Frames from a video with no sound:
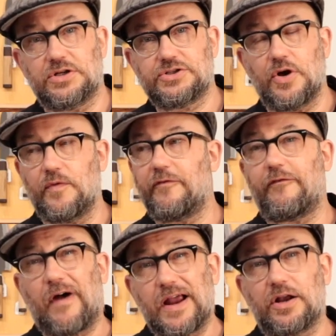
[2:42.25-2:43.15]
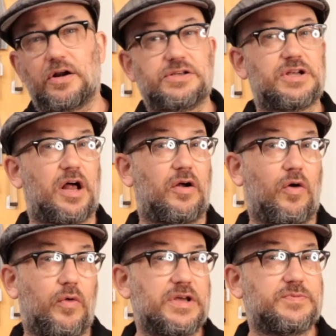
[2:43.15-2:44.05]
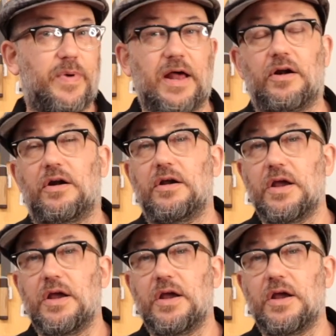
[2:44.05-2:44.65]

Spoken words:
So finer is not always better.